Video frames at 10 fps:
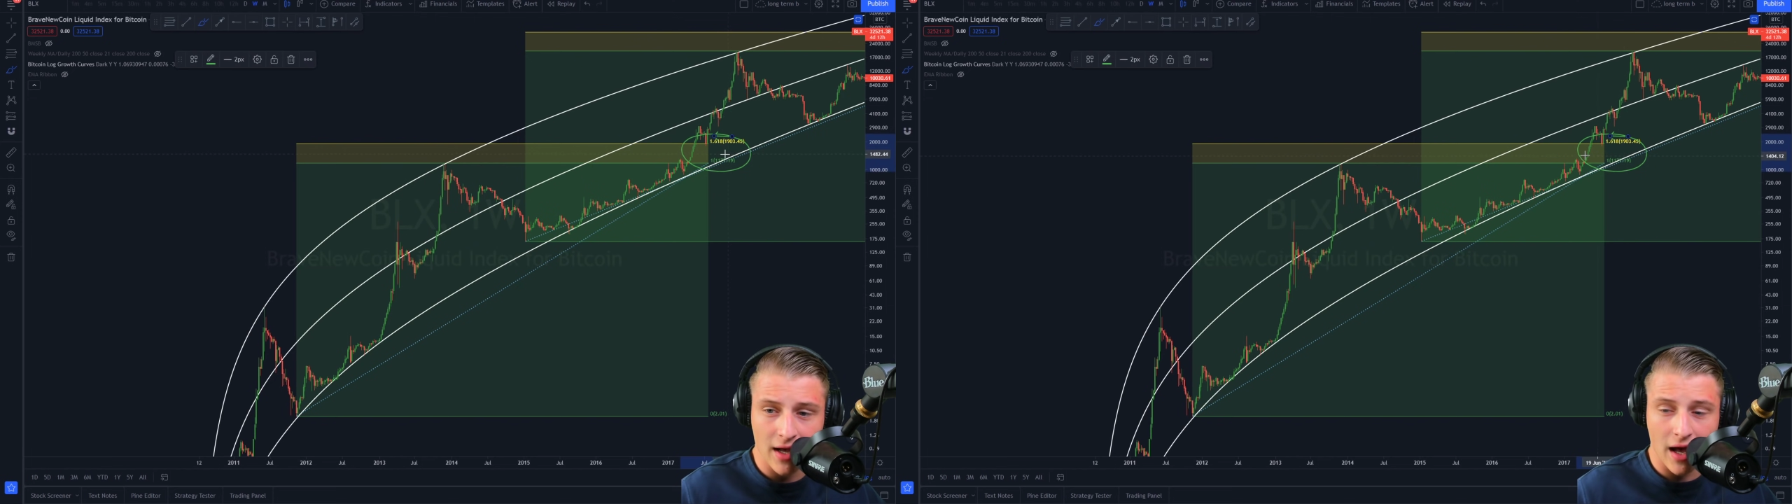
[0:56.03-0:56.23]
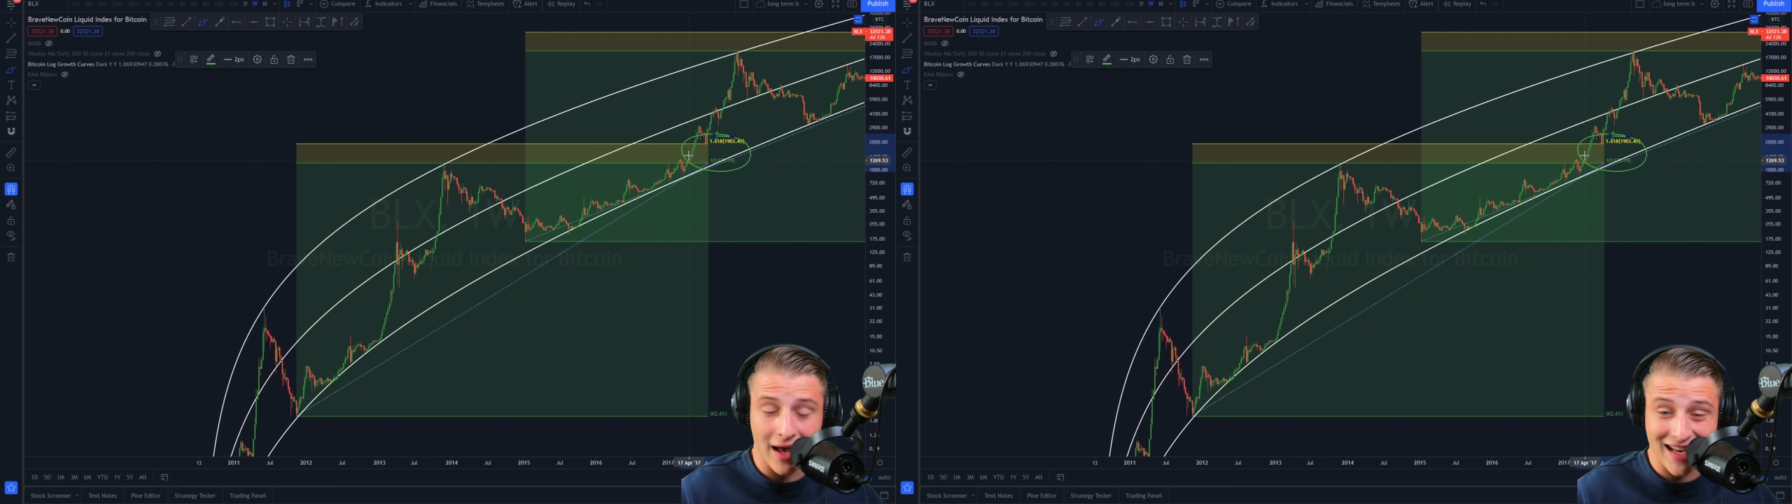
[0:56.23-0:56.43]

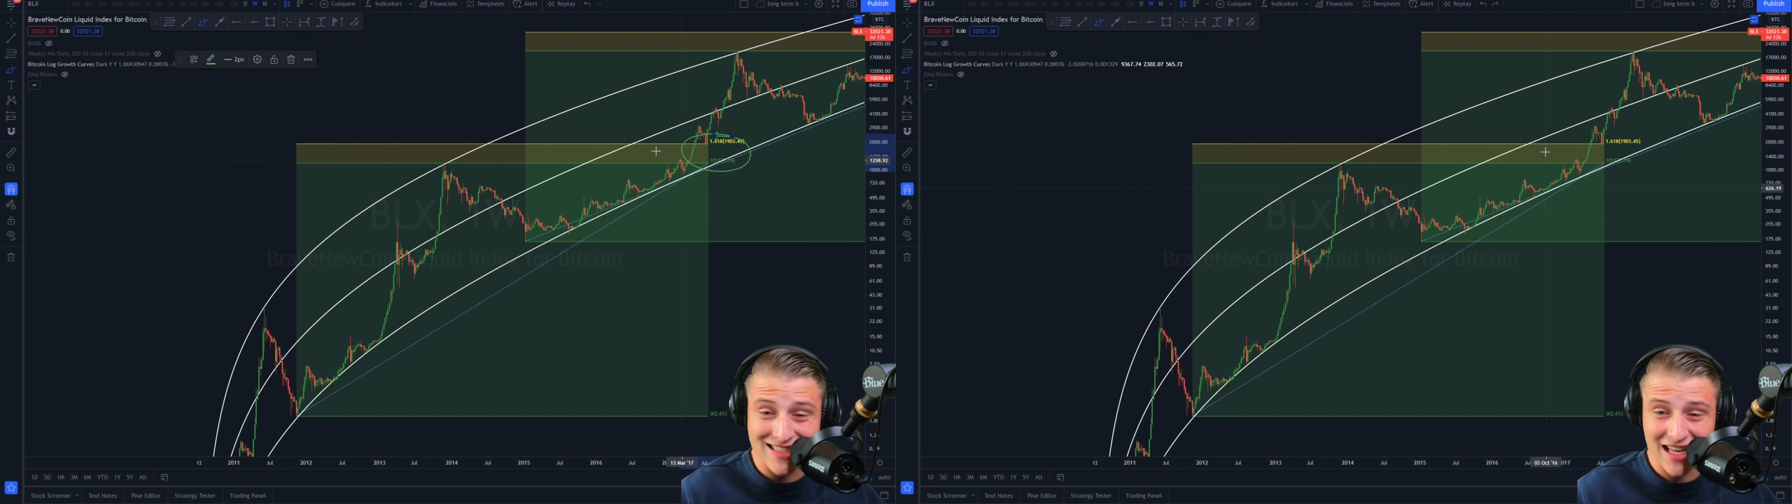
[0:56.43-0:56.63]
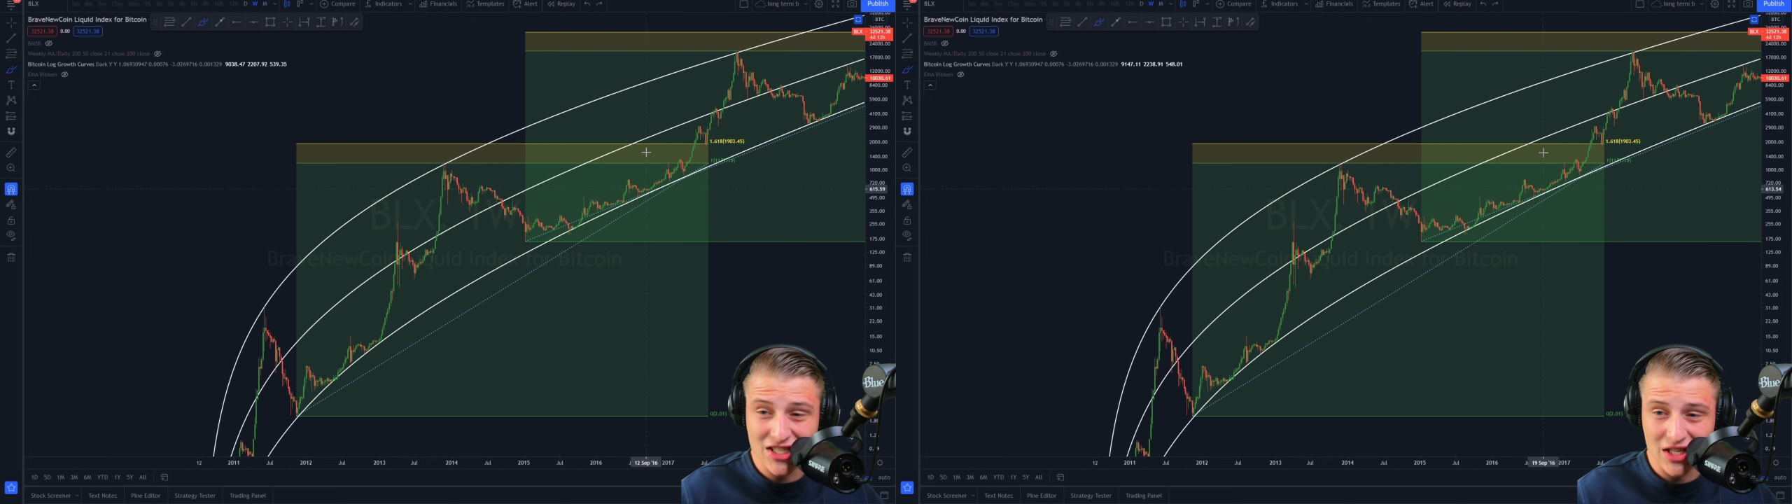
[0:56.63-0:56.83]
uh,
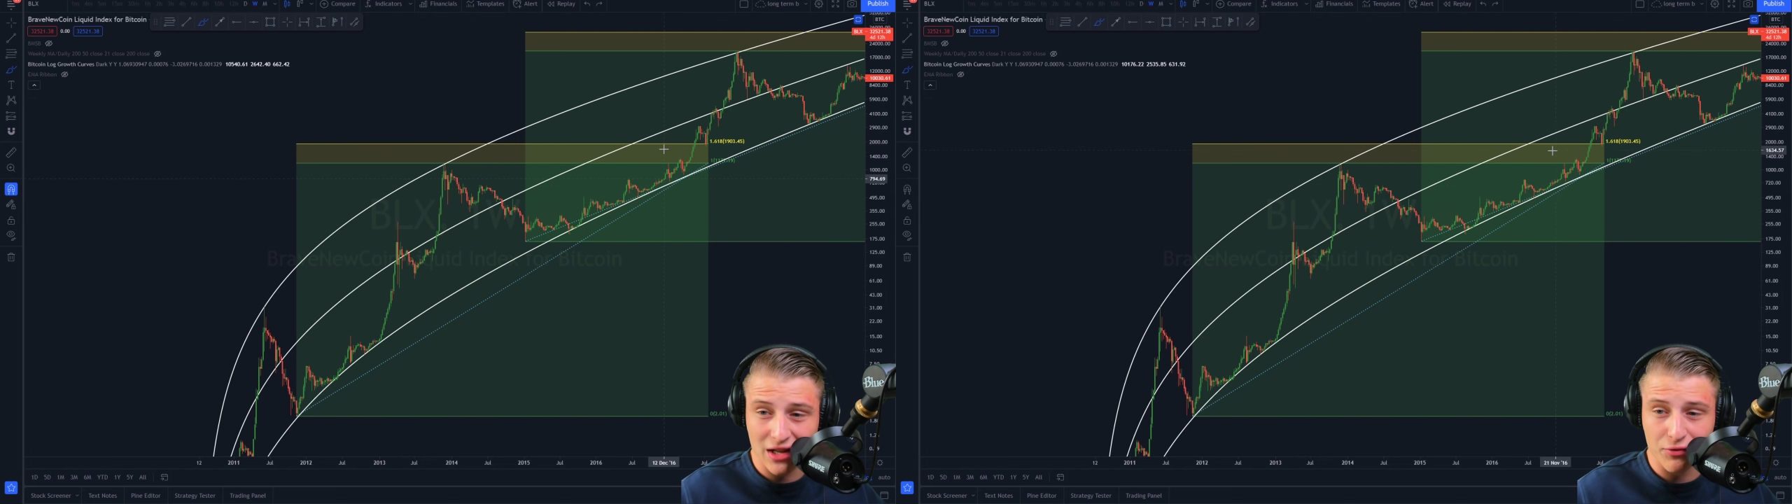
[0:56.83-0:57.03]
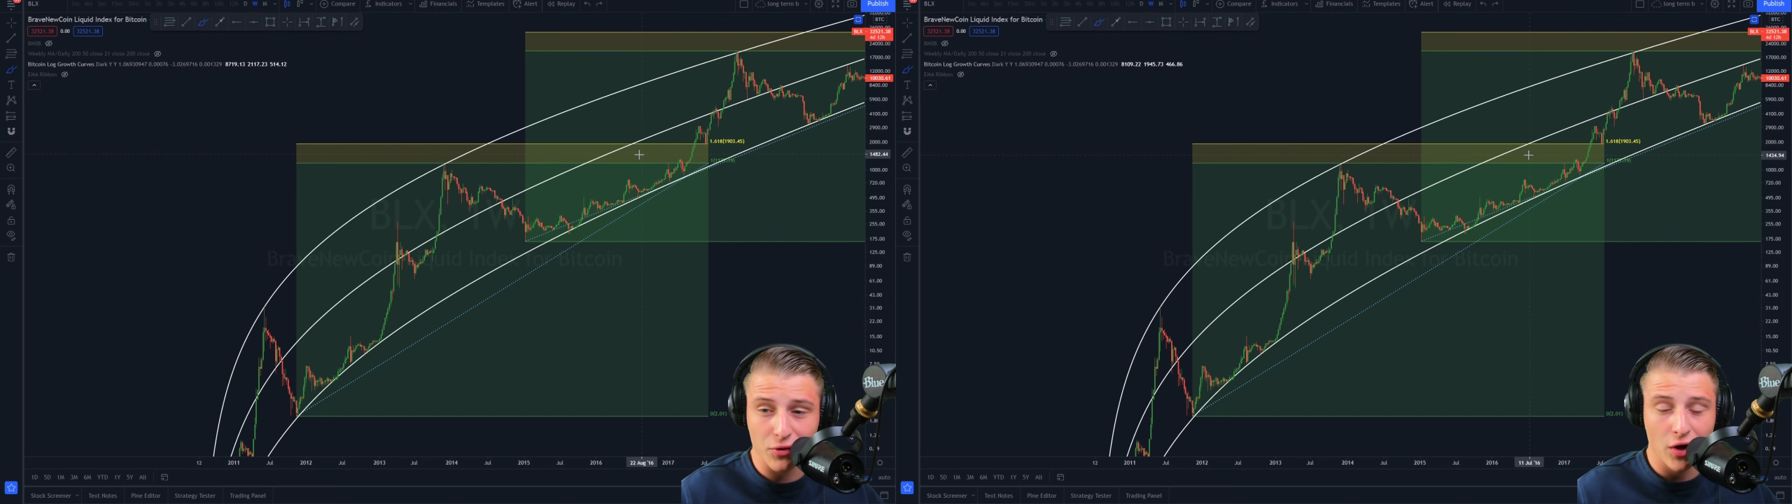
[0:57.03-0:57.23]
extension
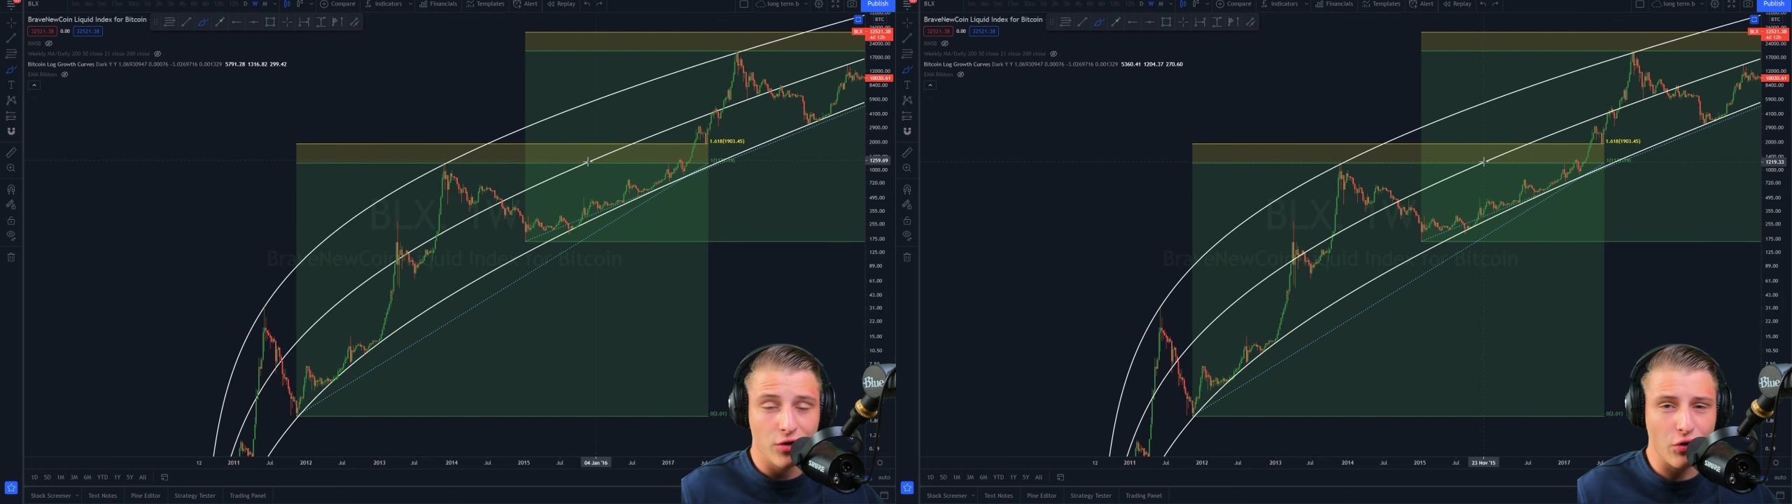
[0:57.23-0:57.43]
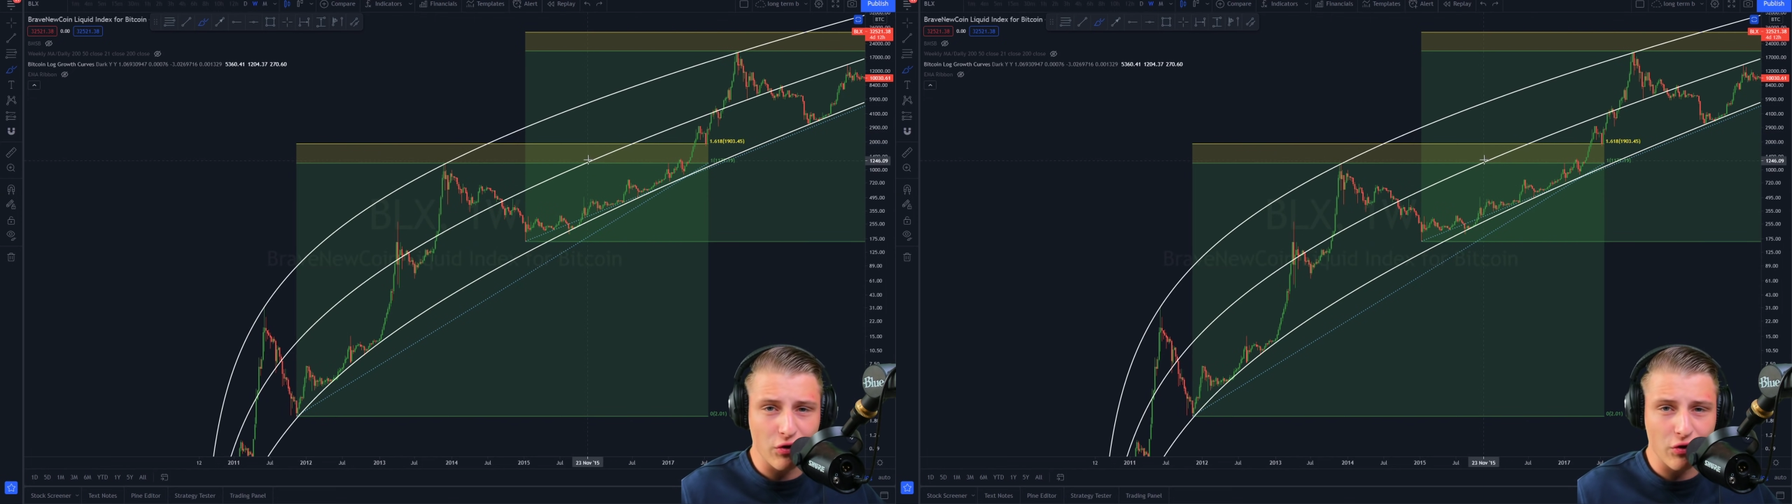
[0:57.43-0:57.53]
level to